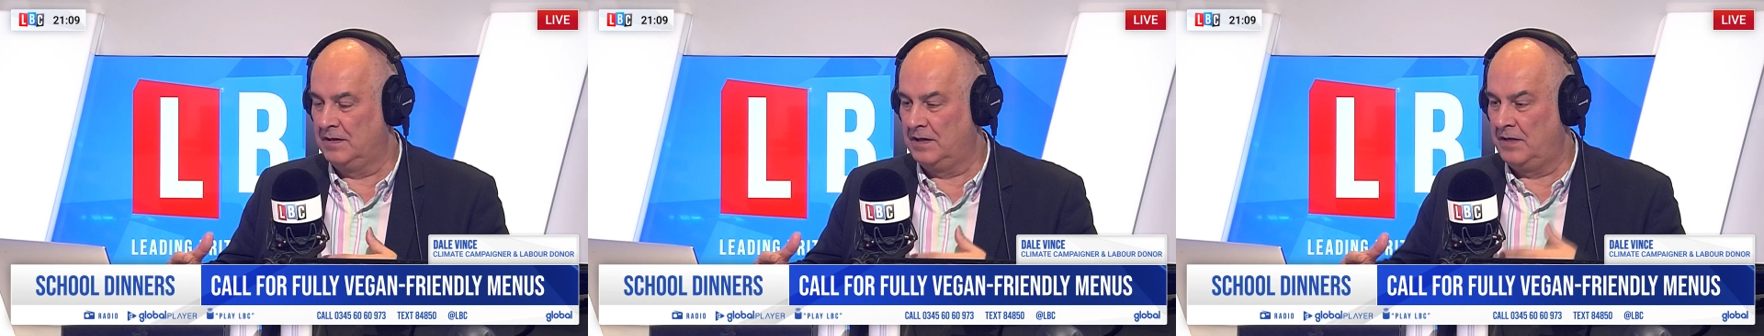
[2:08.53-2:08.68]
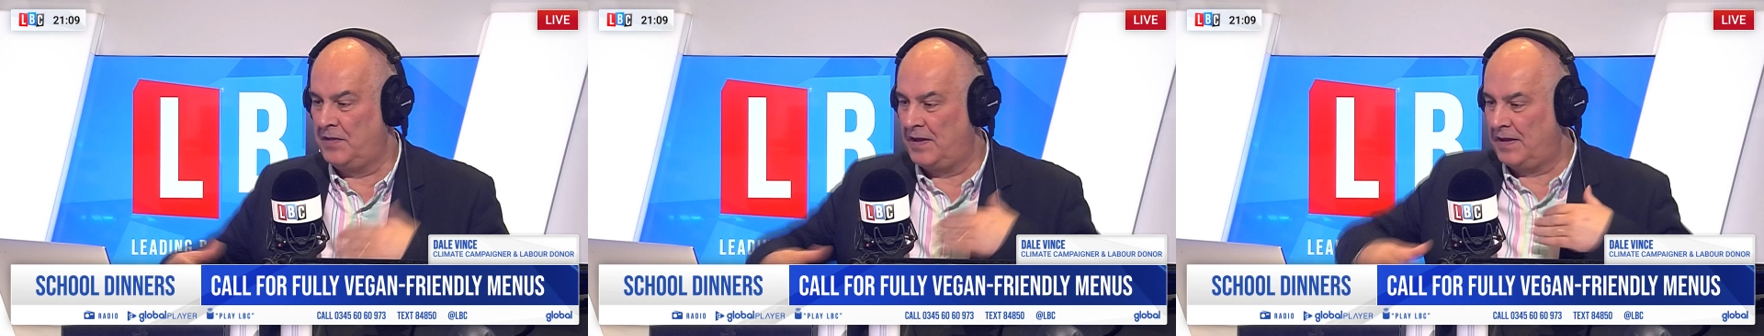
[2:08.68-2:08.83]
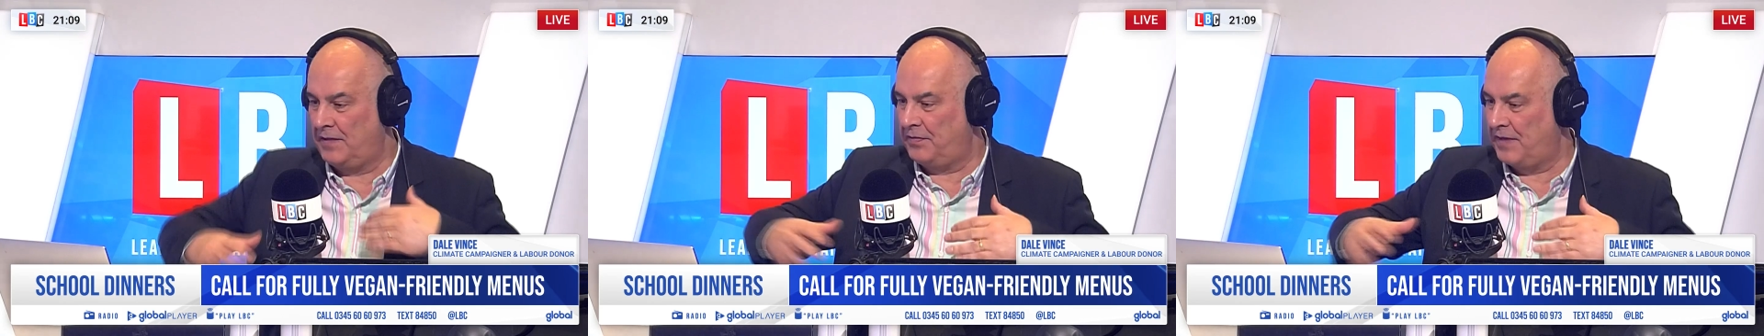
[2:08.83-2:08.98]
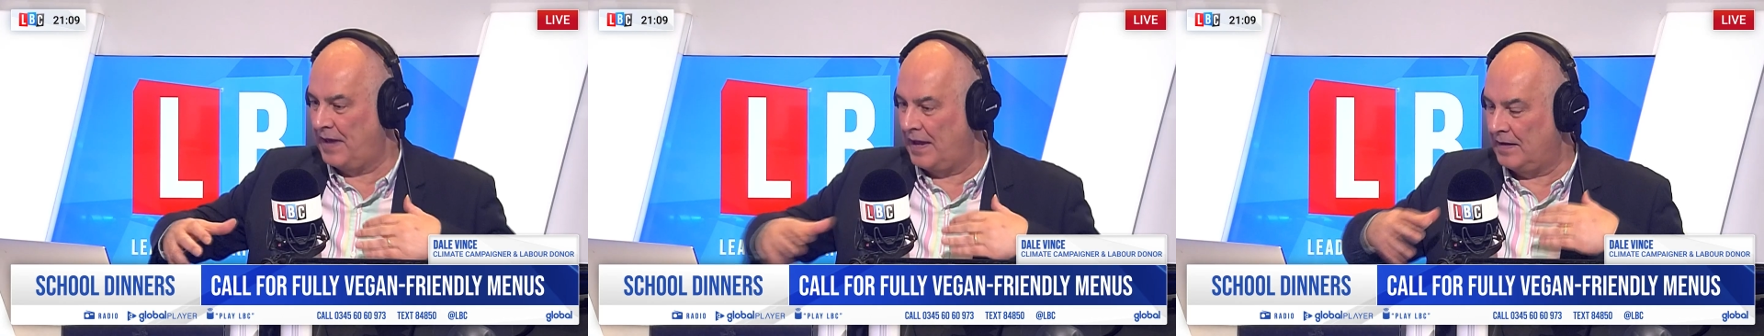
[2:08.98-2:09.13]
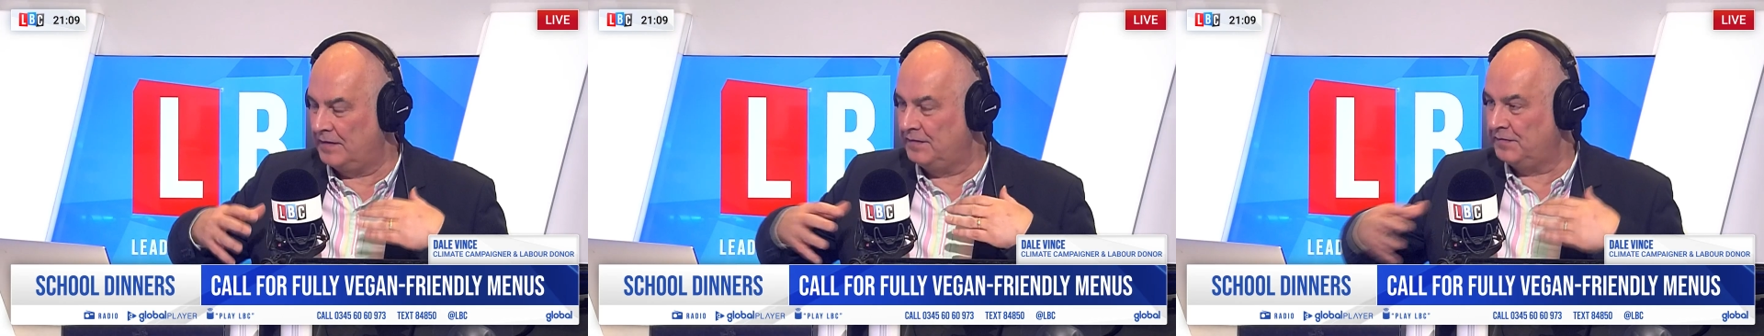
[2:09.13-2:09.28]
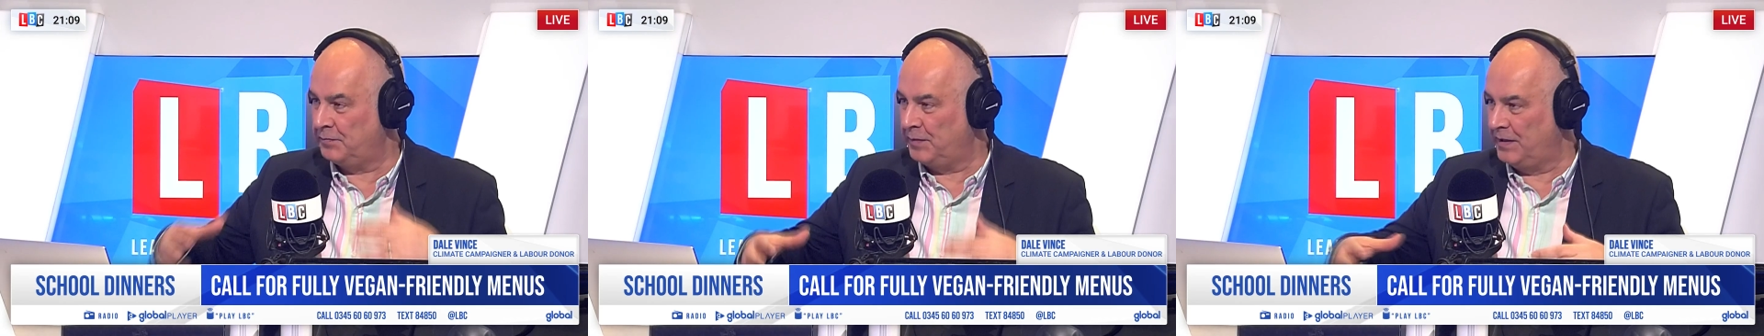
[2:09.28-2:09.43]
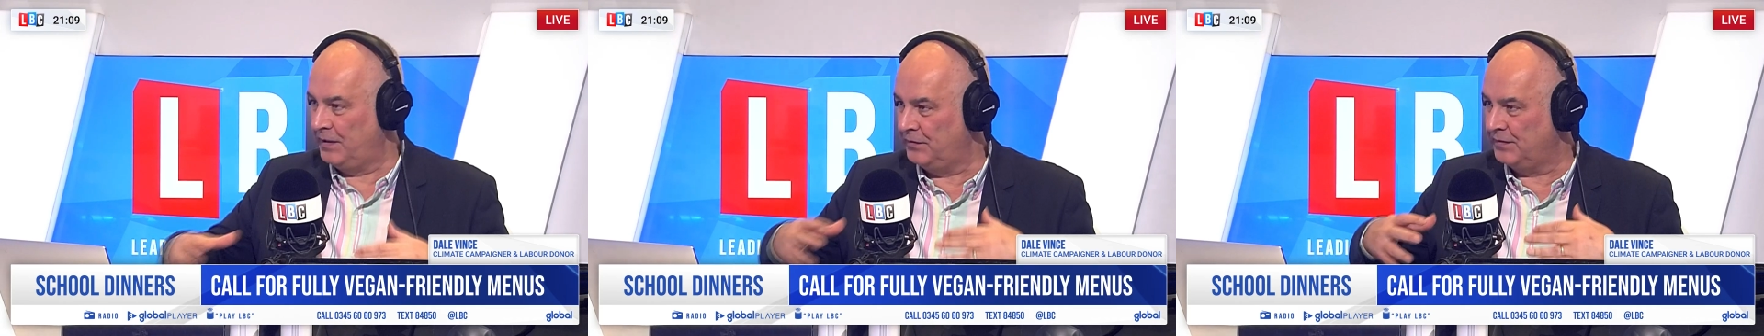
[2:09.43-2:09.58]
And that
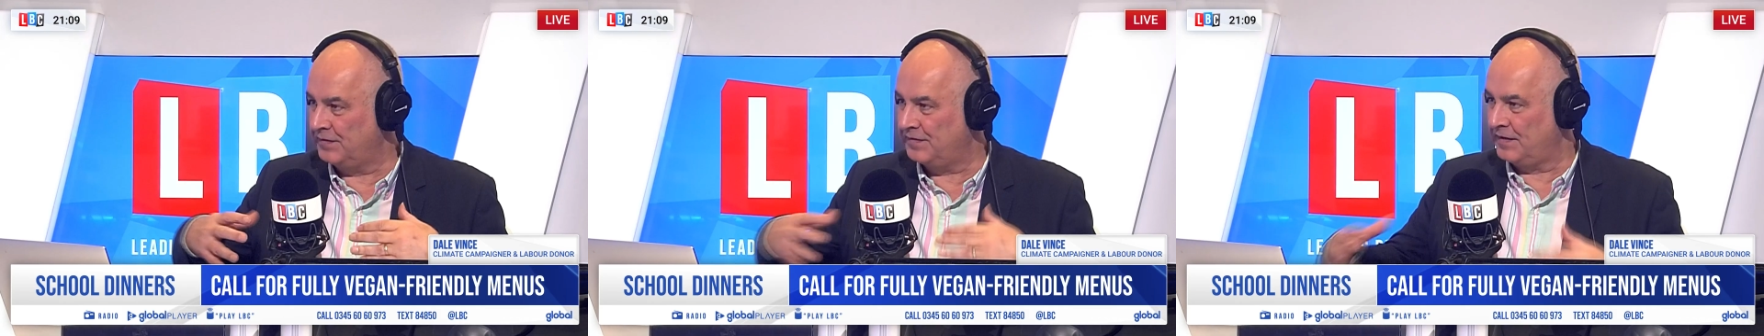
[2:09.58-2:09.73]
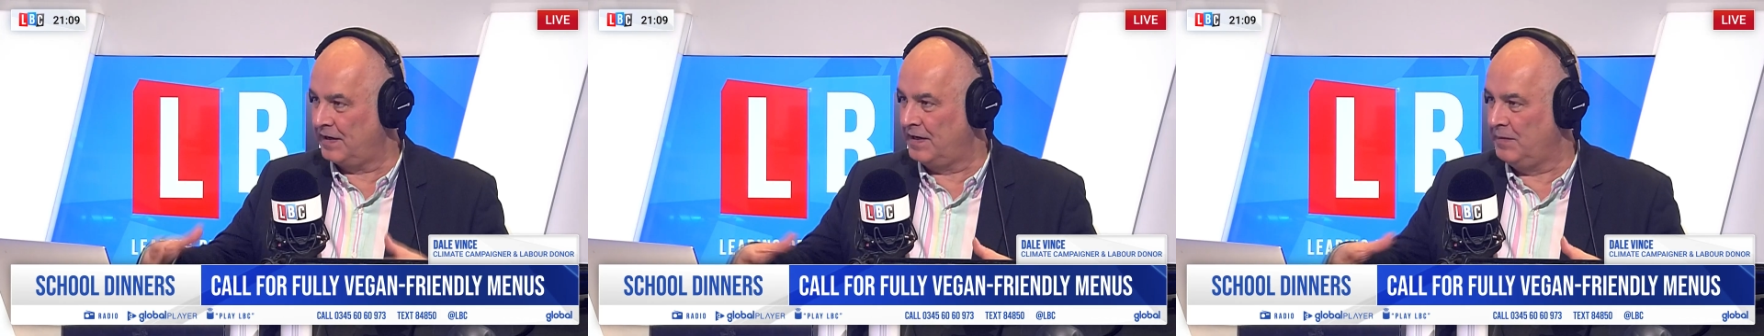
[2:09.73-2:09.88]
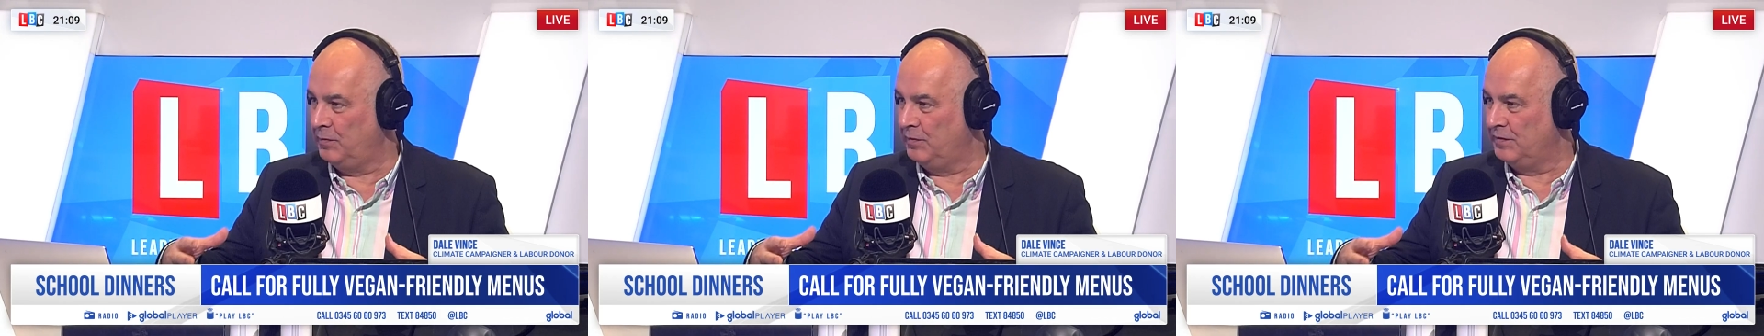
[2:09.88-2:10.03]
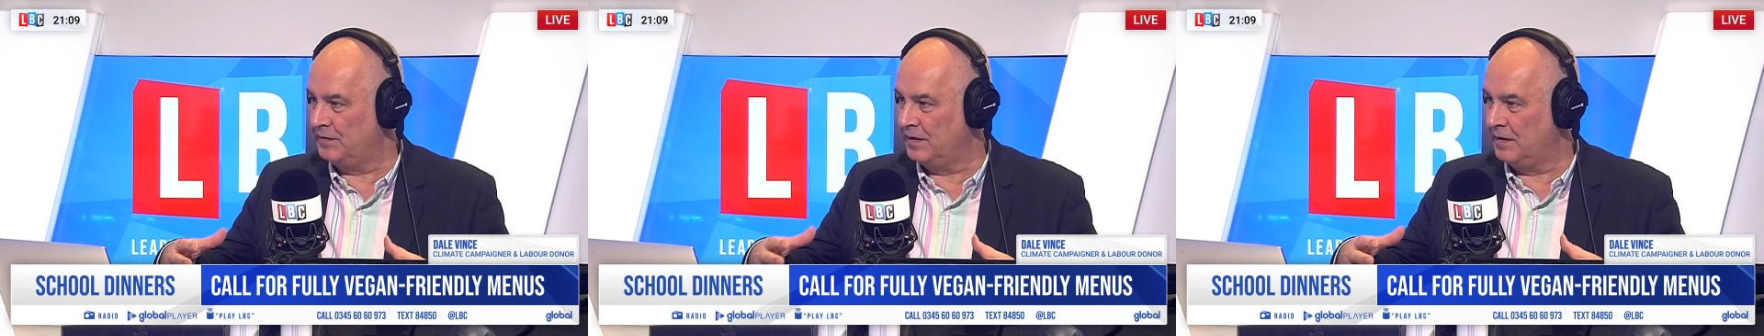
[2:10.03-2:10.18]
has been the staple